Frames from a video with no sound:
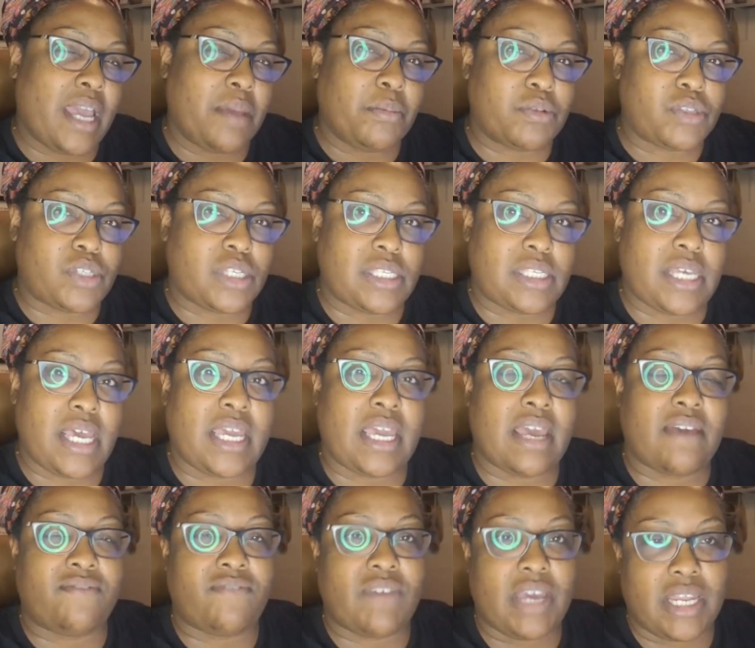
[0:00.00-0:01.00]
able to take
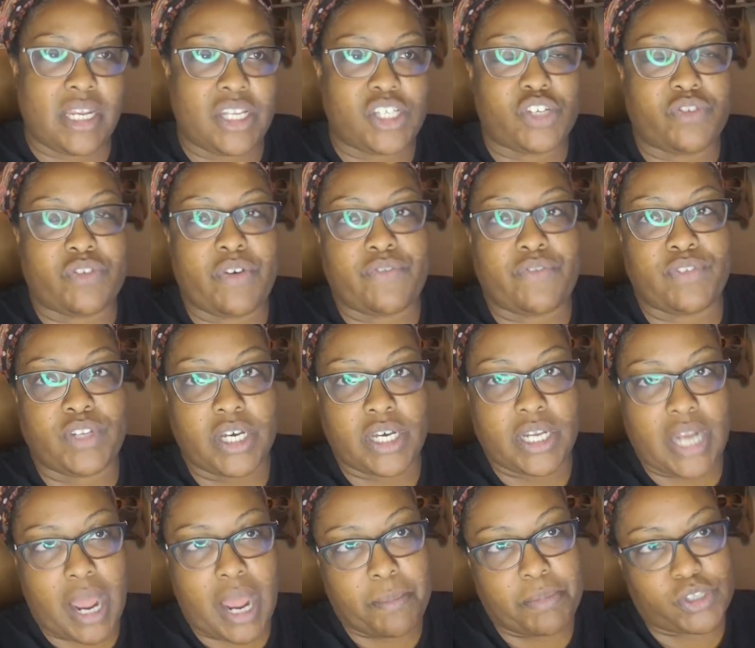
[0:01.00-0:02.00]
advantage of a
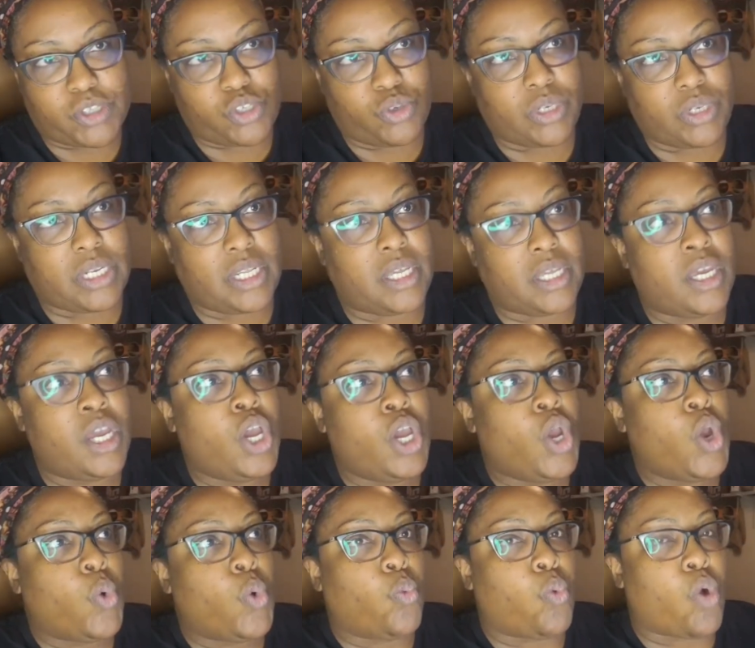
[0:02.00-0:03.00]
flood opportunity
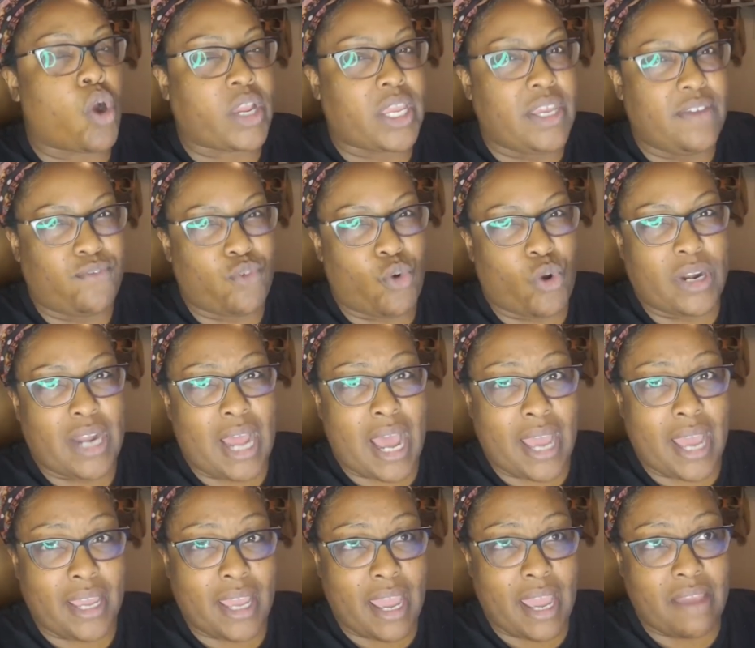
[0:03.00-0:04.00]
working for an
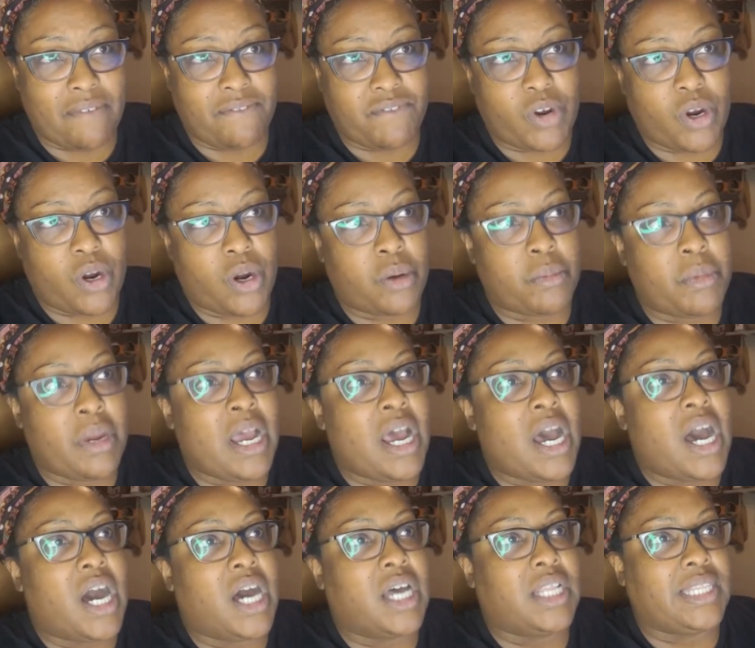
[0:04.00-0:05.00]
IA firm
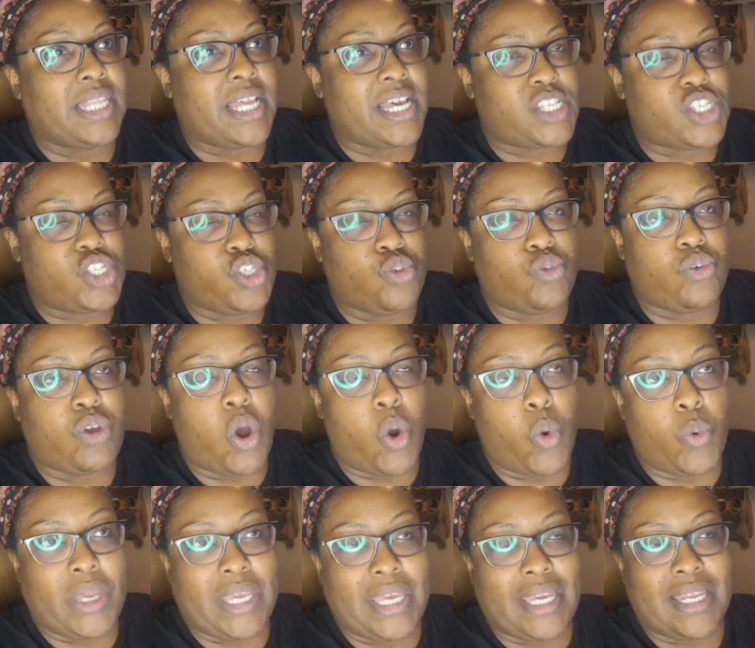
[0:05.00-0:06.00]
unless you
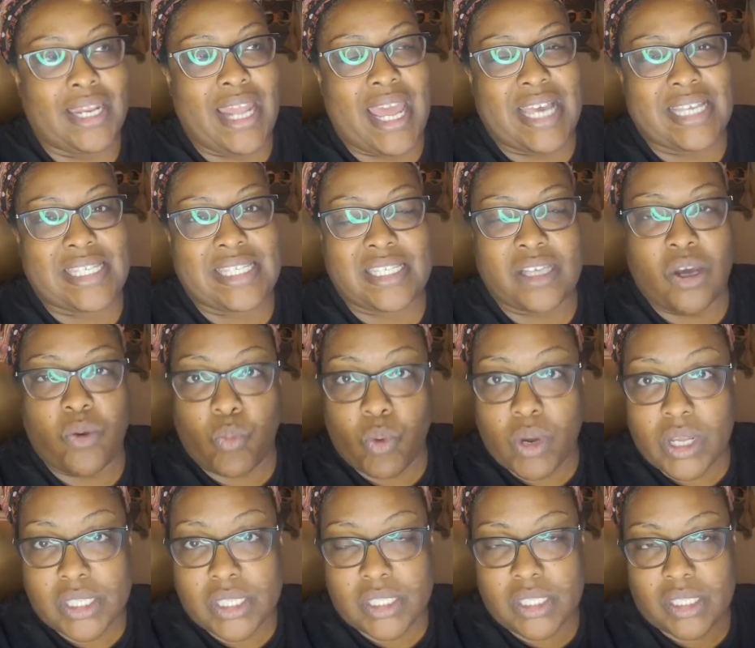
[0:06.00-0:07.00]
go in as
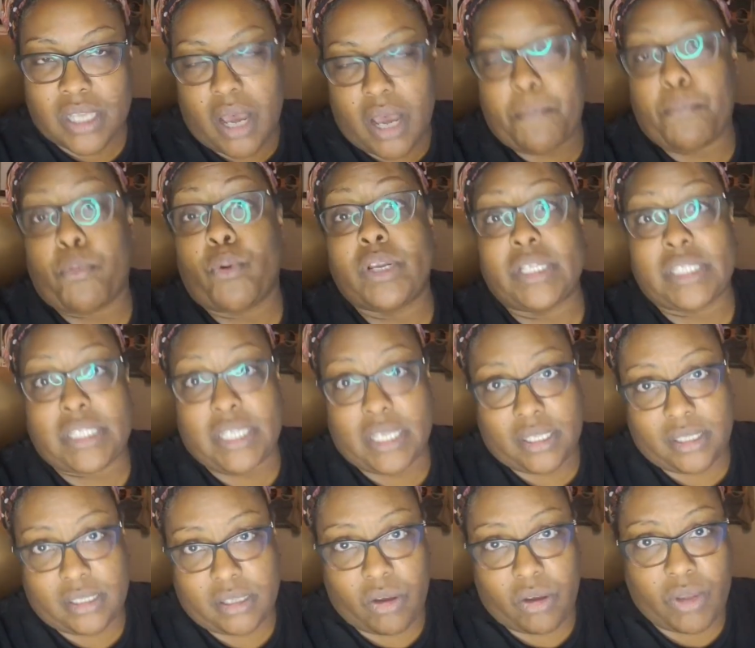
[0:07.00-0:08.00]
someone's
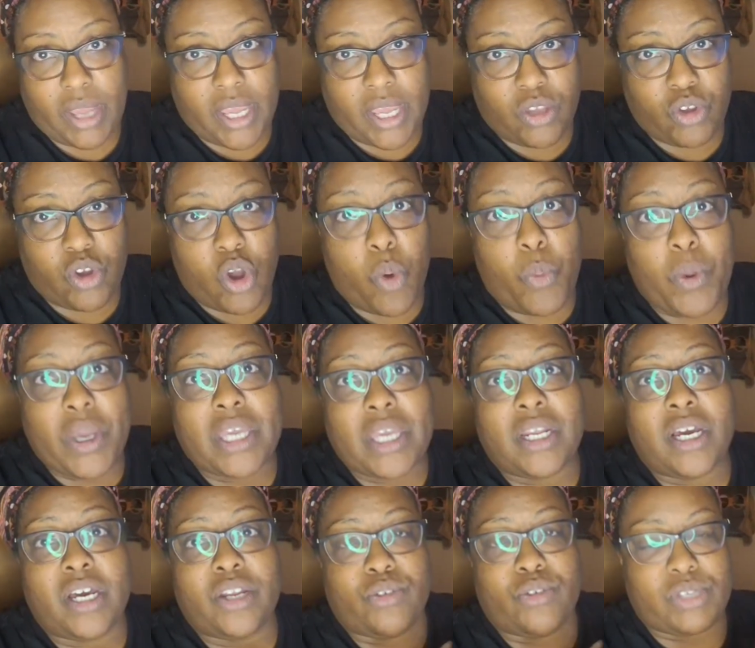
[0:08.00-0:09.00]
apprentice. Okay, you go
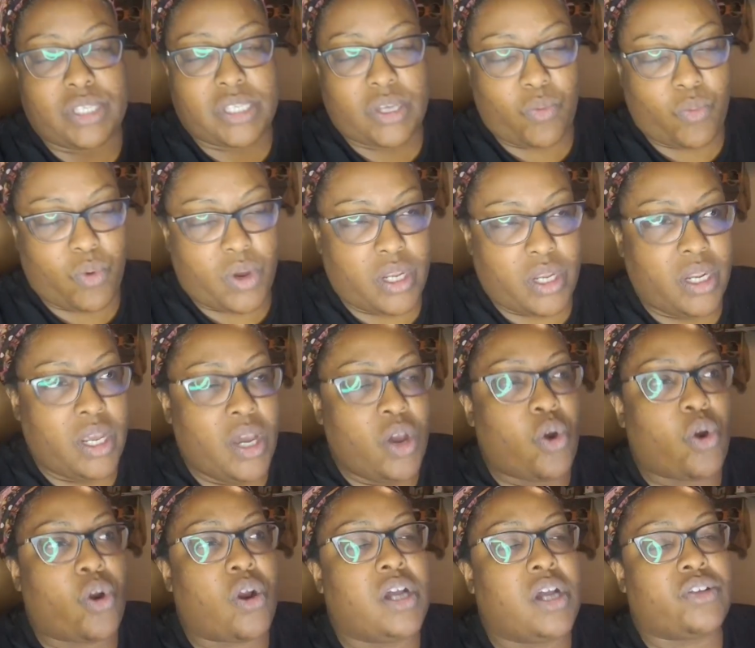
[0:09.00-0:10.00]
in under someone
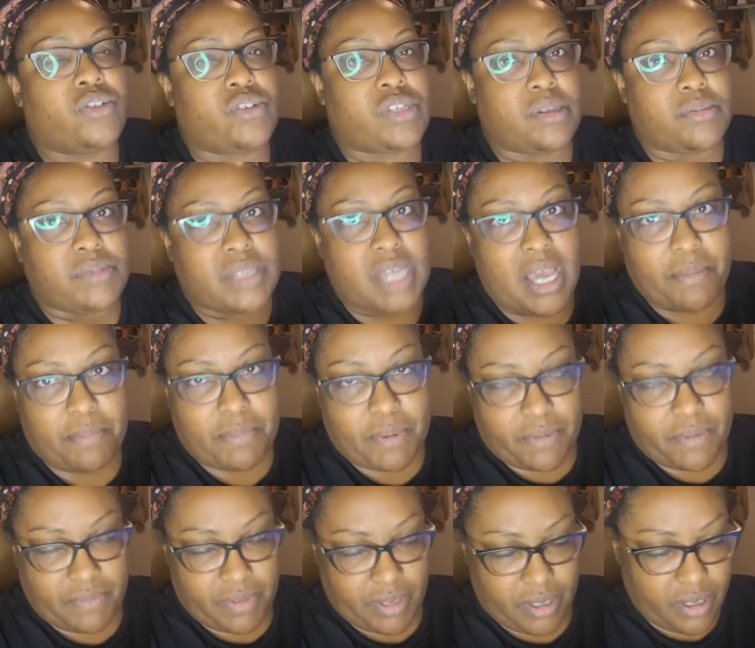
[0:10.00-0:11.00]
or under some type
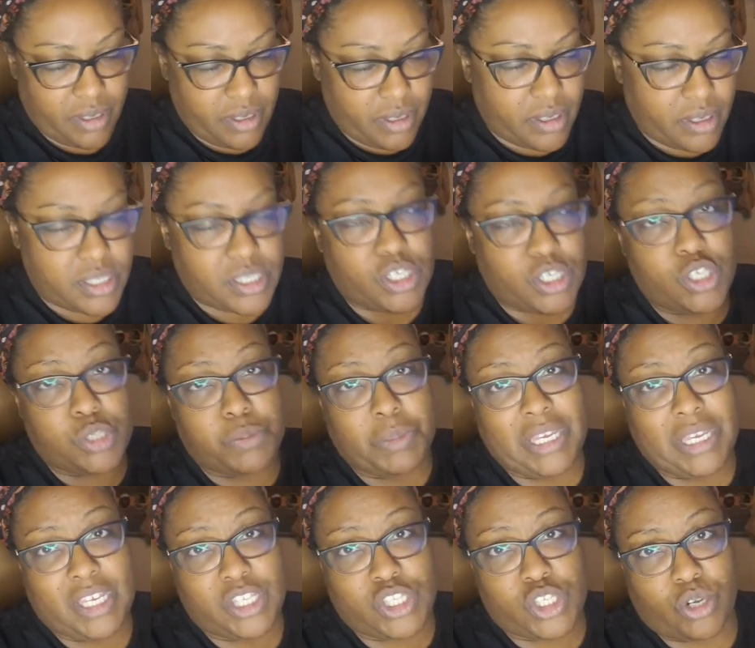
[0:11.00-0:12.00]
of
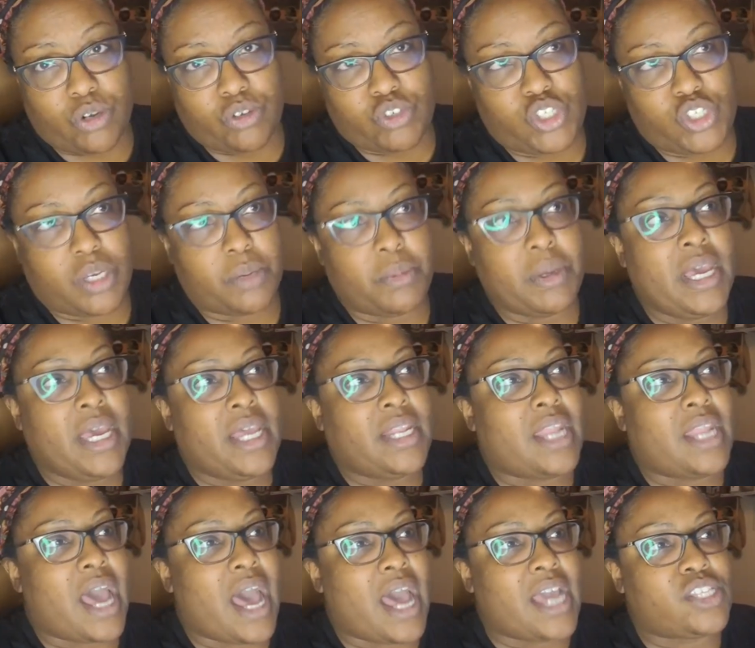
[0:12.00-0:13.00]
internship.
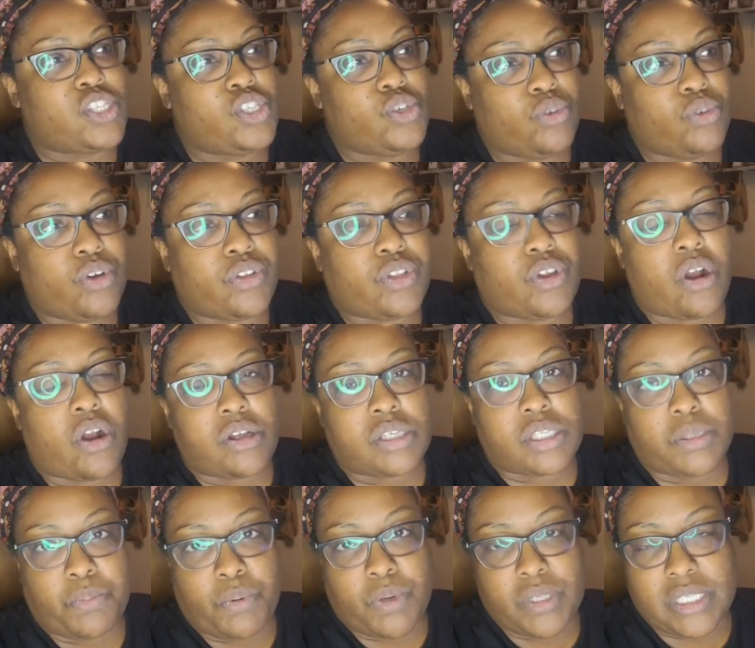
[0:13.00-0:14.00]
Now, I do know there are
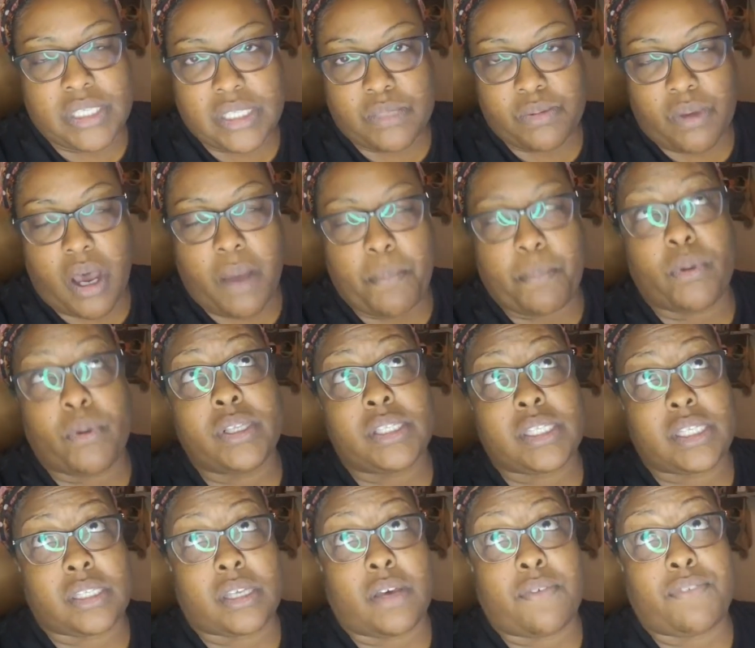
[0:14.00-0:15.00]
some
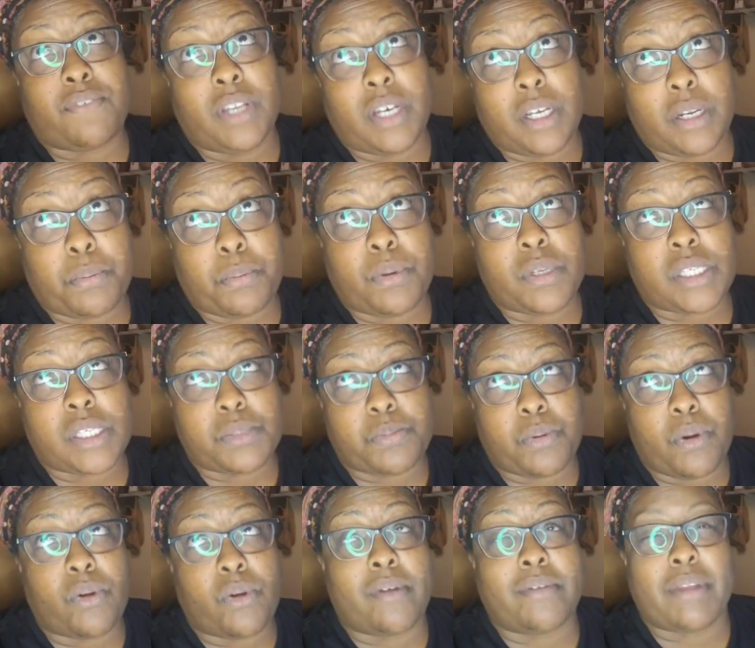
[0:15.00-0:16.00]
a flood apprentice
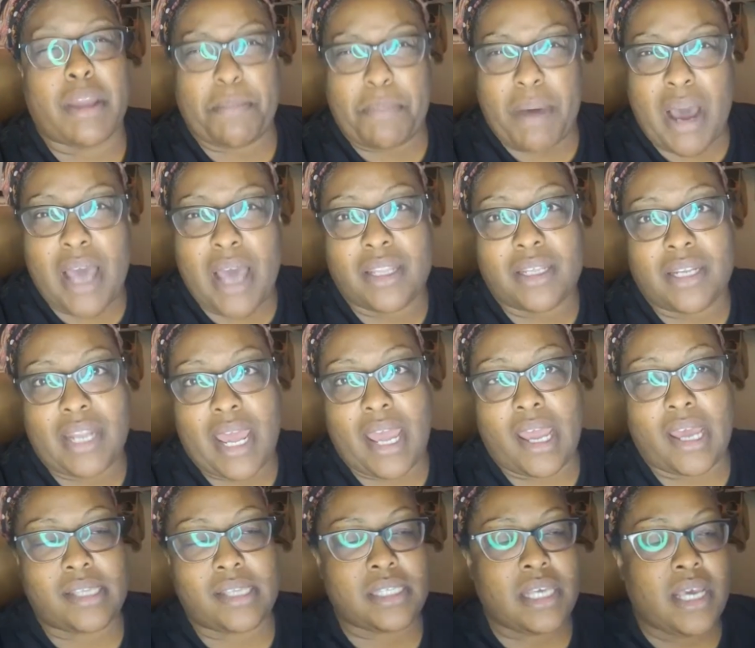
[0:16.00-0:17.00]
program that Pilot
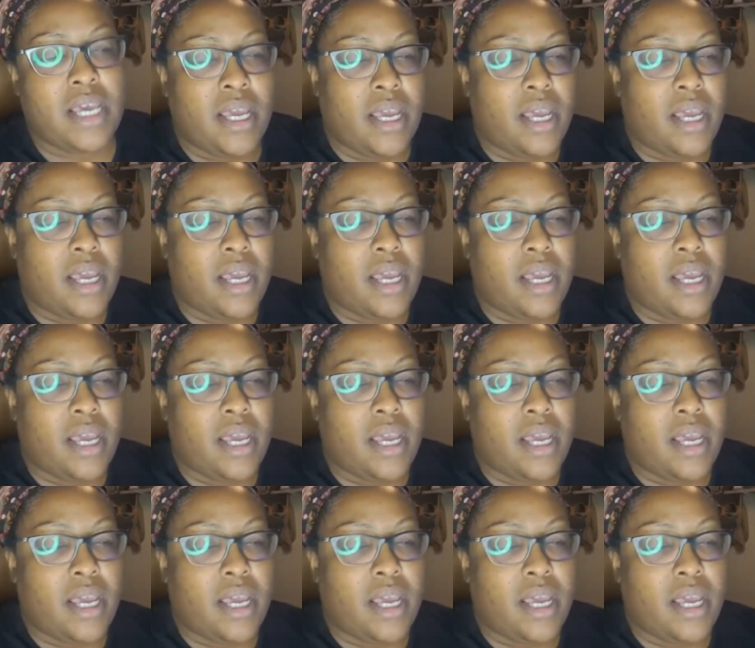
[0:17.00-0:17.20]
has.